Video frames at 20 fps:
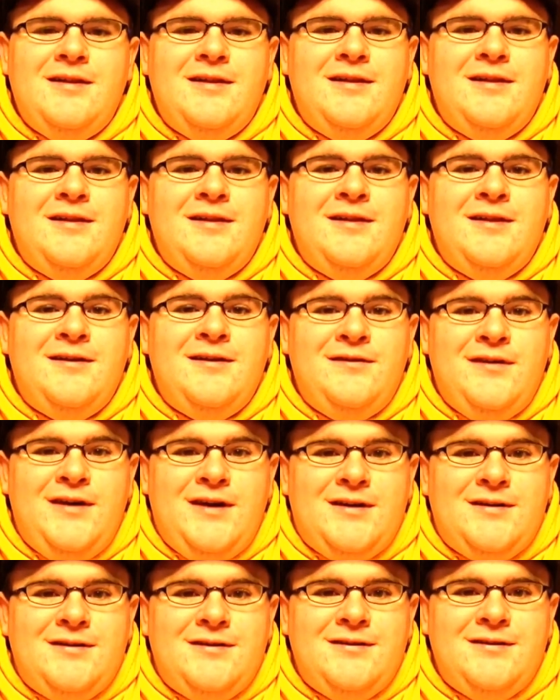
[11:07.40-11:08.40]
they
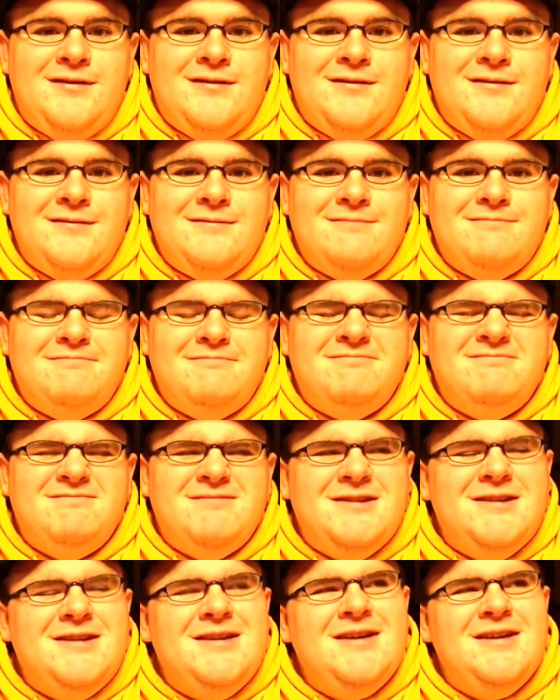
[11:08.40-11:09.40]
fit.
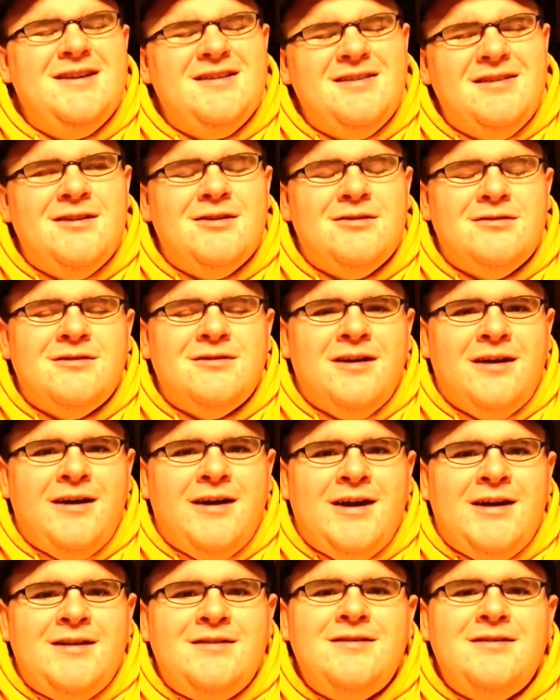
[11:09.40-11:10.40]
A little
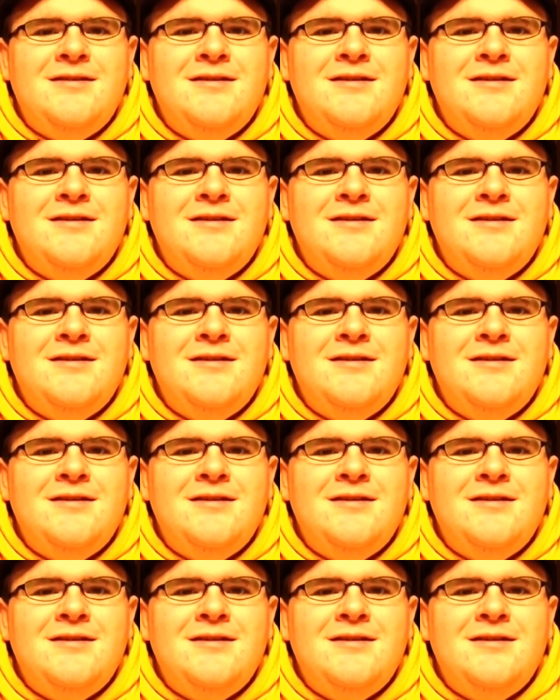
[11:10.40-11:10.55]
tight,